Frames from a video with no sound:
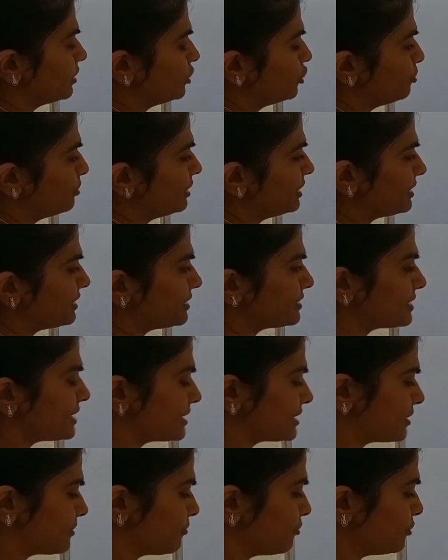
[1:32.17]
numerators are
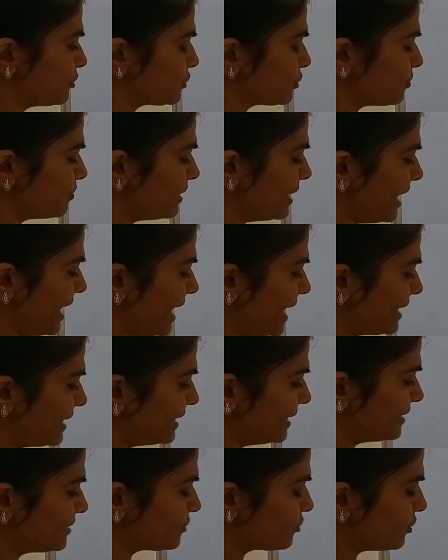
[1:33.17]
supposed to be
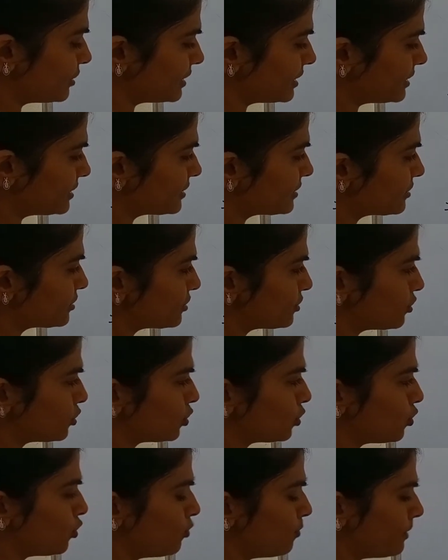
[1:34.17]
added. So it is
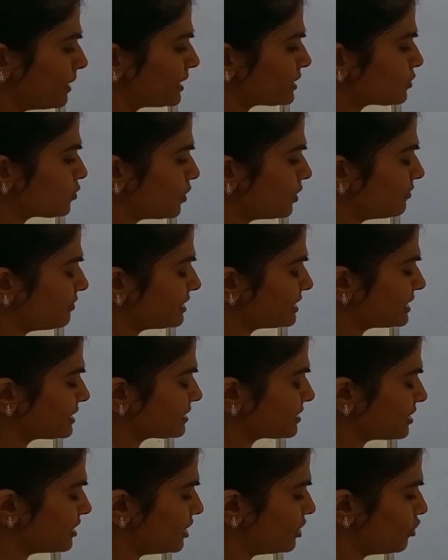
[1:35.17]
2 plus 1, which is
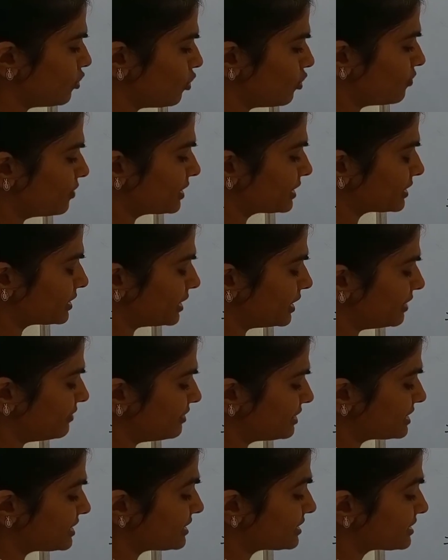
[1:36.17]
3/3,
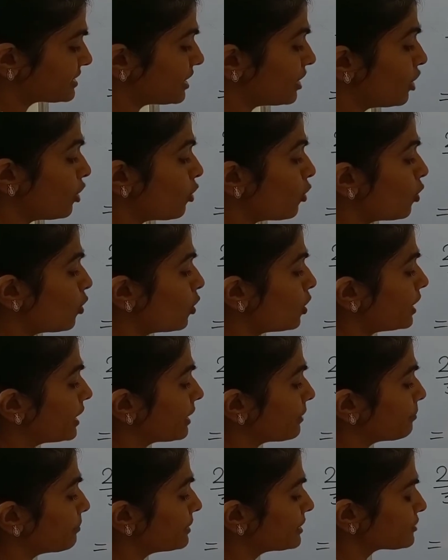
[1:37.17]
which is a whole
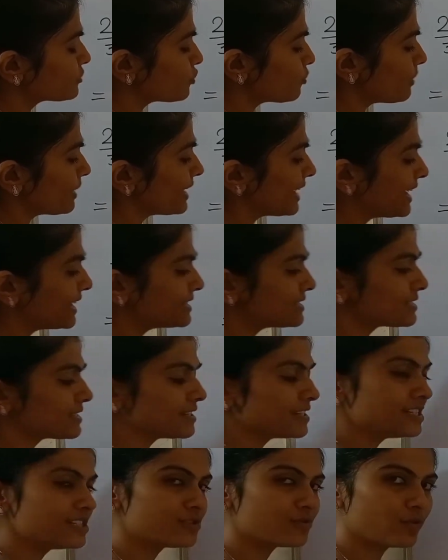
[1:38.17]
number. So my
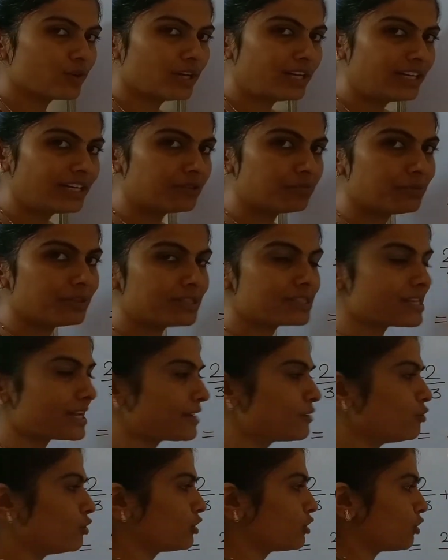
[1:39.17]
answer is 1. It means I
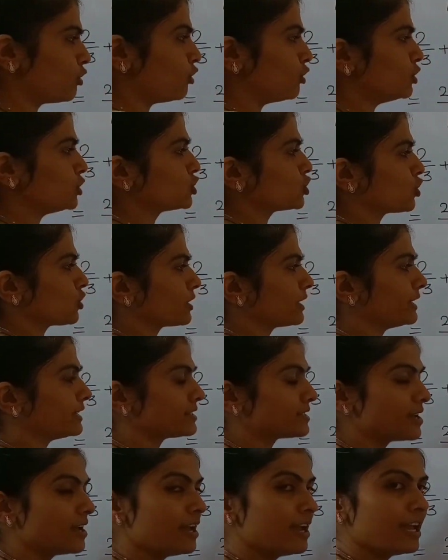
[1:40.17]
got whole chocolates.
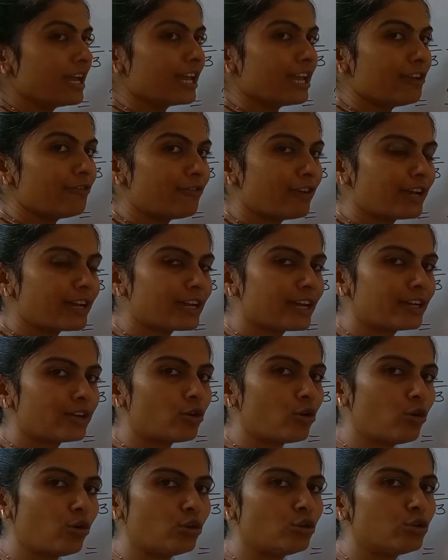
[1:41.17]
If I get
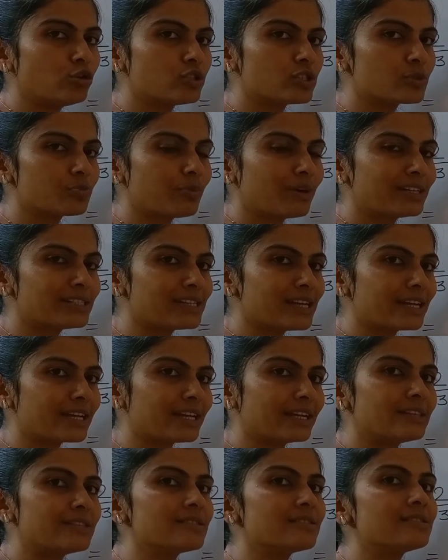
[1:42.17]
all those parts, I
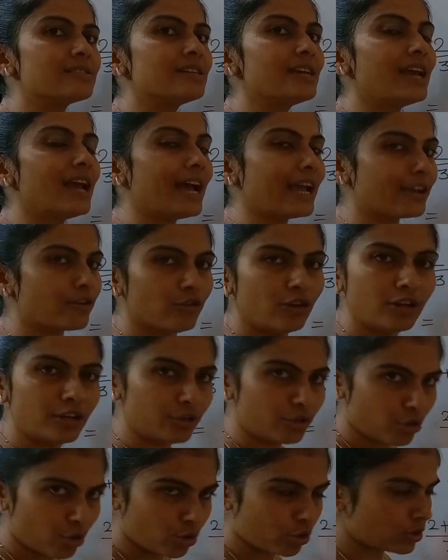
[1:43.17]
can say I got
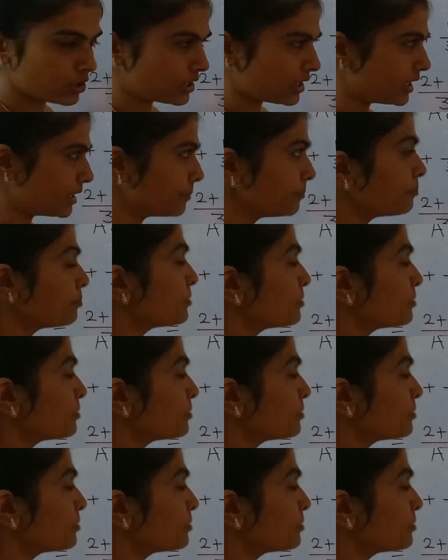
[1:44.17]
whole thing.